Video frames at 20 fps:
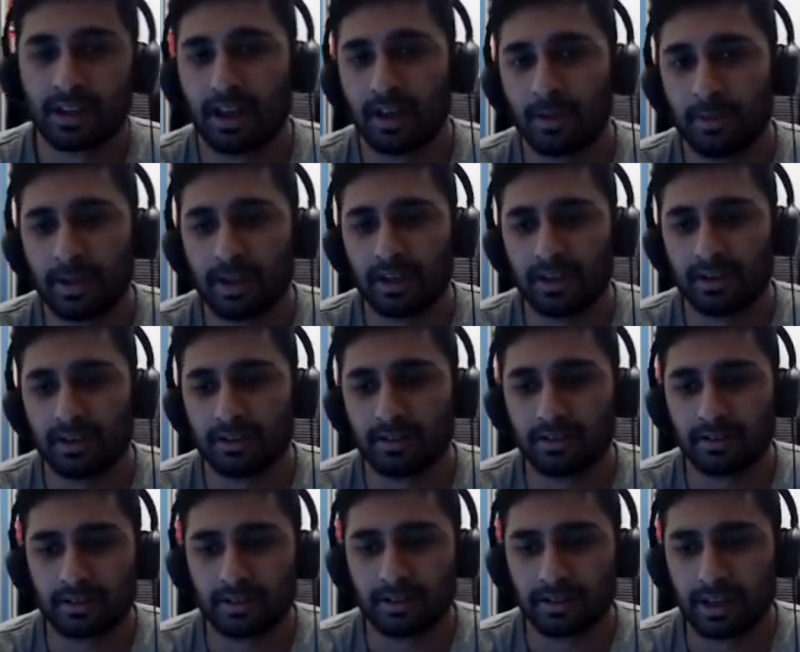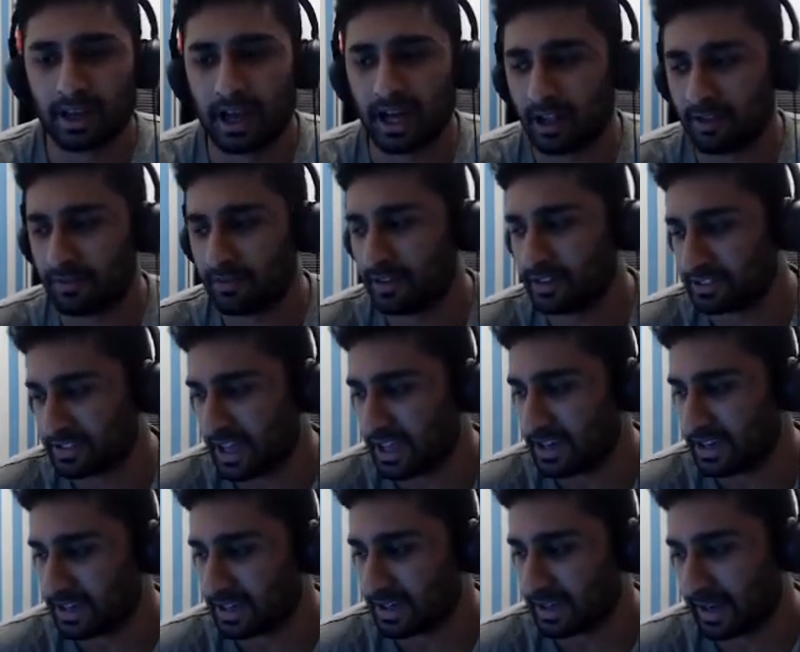I mean, the alpha is
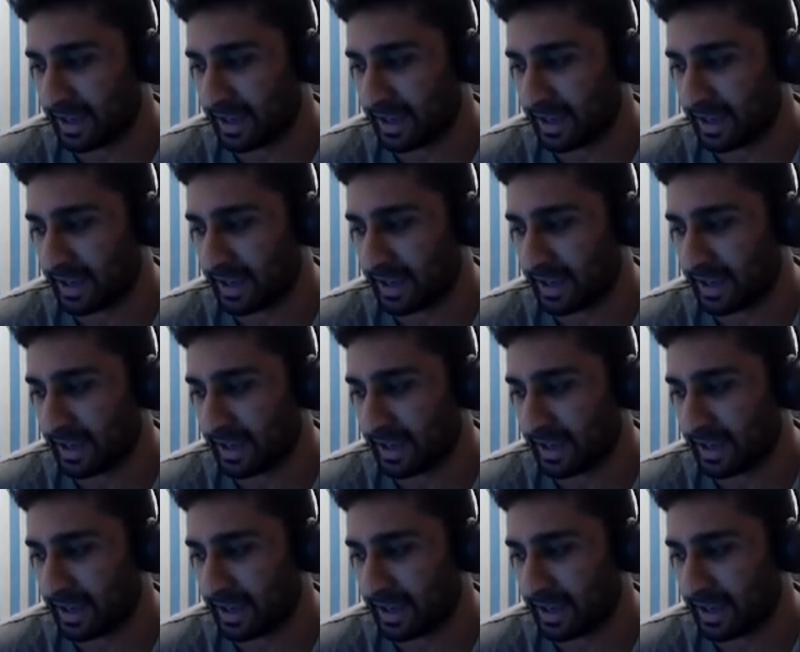ending